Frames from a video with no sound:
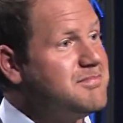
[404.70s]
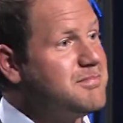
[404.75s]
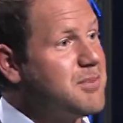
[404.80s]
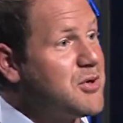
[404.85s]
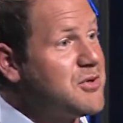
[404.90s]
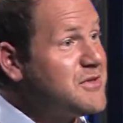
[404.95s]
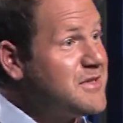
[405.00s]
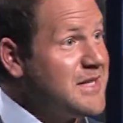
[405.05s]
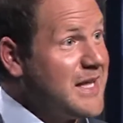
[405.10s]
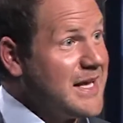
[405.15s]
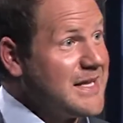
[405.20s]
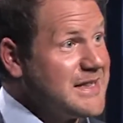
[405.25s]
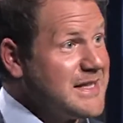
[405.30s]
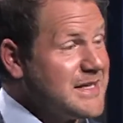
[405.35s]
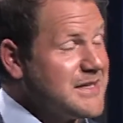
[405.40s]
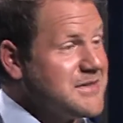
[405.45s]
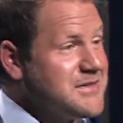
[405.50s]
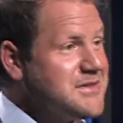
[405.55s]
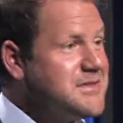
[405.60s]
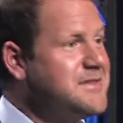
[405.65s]
person like
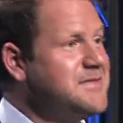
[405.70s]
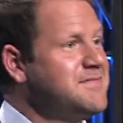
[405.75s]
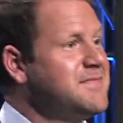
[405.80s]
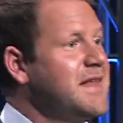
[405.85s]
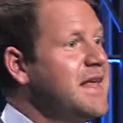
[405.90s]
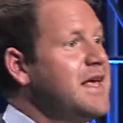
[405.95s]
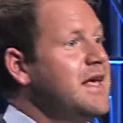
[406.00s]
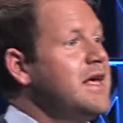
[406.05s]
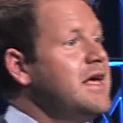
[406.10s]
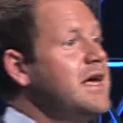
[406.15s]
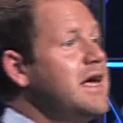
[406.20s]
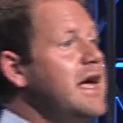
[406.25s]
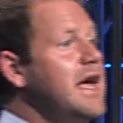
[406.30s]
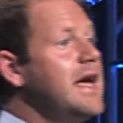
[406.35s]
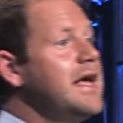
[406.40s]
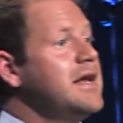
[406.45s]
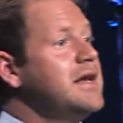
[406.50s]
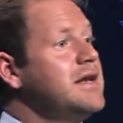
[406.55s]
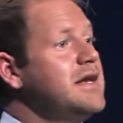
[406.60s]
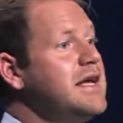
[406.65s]
this,
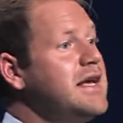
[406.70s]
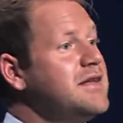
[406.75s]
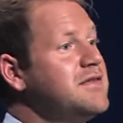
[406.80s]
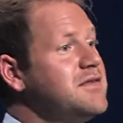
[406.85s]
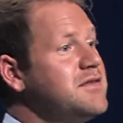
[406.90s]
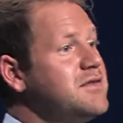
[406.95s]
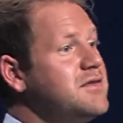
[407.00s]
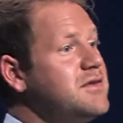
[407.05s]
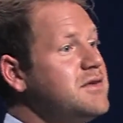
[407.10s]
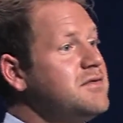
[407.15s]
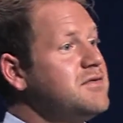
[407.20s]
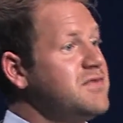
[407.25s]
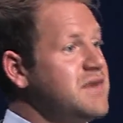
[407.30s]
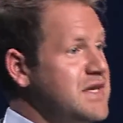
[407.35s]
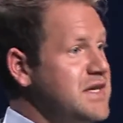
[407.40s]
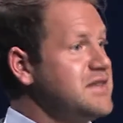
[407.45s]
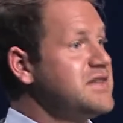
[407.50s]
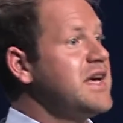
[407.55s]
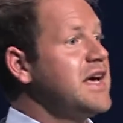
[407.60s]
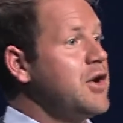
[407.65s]
and it's
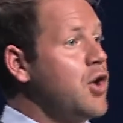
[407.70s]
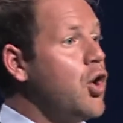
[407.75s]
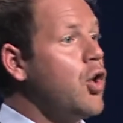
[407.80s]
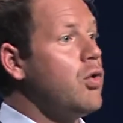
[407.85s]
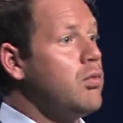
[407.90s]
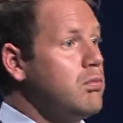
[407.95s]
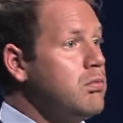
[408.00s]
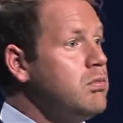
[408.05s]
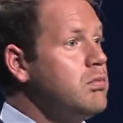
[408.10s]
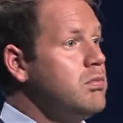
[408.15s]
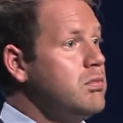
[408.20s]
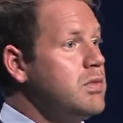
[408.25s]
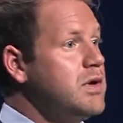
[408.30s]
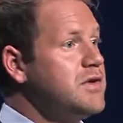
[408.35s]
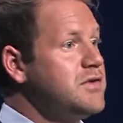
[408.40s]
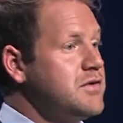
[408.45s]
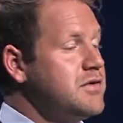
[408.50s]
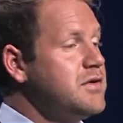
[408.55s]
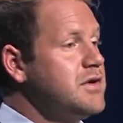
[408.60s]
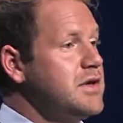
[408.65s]
Fitness at Home.
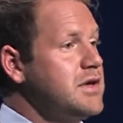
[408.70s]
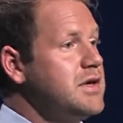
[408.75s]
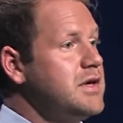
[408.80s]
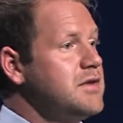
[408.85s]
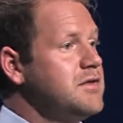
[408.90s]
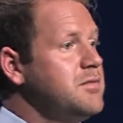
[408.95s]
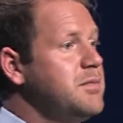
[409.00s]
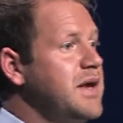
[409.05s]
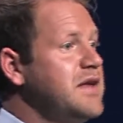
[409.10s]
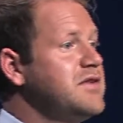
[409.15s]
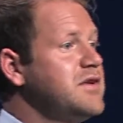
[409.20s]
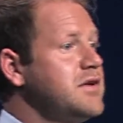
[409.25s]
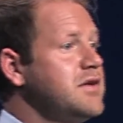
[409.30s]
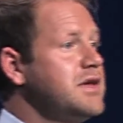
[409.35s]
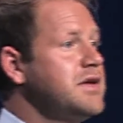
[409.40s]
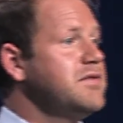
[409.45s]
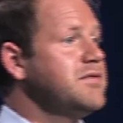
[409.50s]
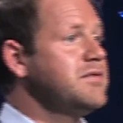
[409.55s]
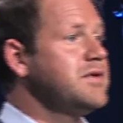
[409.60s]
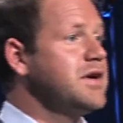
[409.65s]
It's
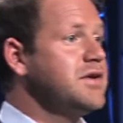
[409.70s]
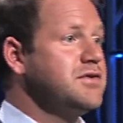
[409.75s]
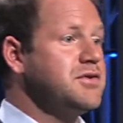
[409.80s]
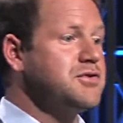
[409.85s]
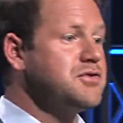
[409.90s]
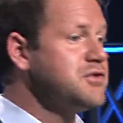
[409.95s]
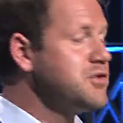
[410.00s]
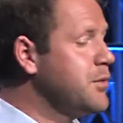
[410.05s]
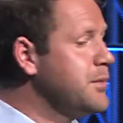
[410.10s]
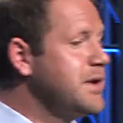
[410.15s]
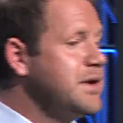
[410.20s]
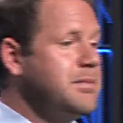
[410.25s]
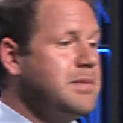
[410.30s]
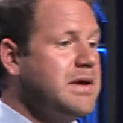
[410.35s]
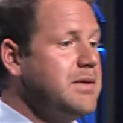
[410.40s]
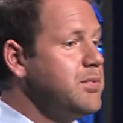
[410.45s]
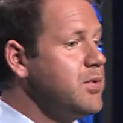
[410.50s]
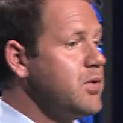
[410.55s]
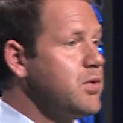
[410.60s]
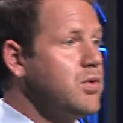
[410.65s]
basically because there's so many
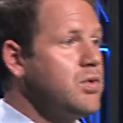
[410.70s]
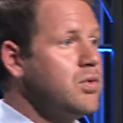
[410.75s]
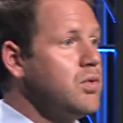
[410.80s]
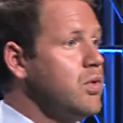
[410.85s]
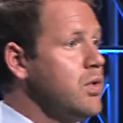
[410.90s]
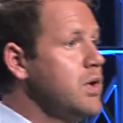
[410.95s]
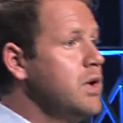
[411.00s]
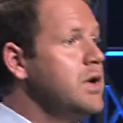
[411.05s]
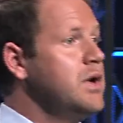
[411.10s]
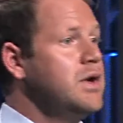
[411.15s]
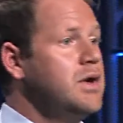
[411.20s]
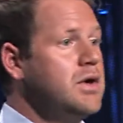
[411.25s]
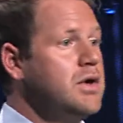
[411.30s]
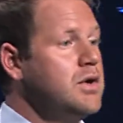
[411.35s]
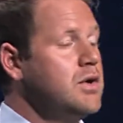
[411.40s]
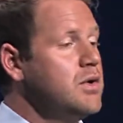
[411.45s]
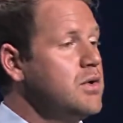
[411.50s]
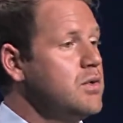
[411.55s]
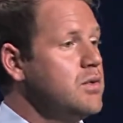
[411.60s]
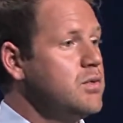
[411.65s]
people who
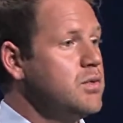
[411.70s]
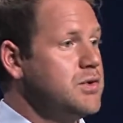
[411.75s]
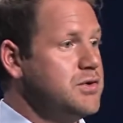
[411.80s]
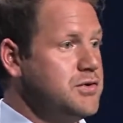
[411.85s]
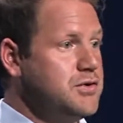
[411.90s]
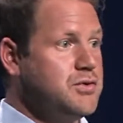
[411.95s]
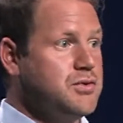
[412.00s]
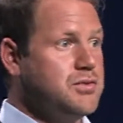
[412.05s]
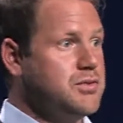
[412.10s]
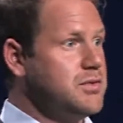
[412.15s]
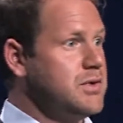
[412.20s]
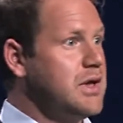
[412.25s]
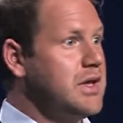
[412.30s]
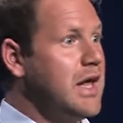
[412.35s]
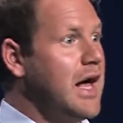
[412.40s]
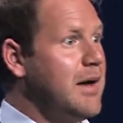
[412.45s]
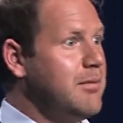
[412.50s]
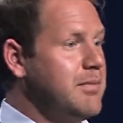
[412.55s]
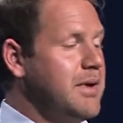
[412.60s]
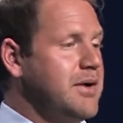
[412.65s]
would do a
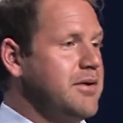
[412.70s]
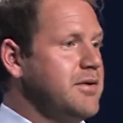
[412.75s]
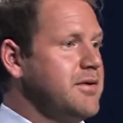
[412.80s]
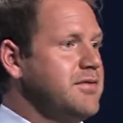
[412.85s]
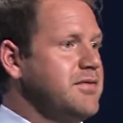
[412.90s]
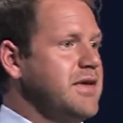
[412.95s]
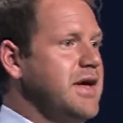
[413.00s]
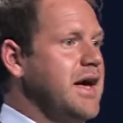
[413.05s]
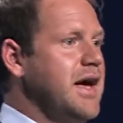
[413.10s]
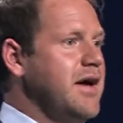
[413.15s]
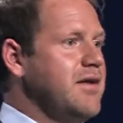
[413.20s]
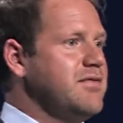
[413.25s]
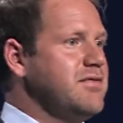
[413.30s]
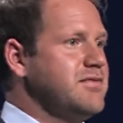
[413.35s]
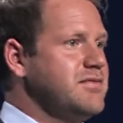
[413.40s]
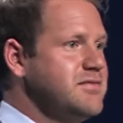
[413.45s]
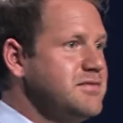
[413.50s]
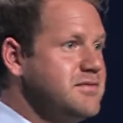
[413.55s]
lot better if they have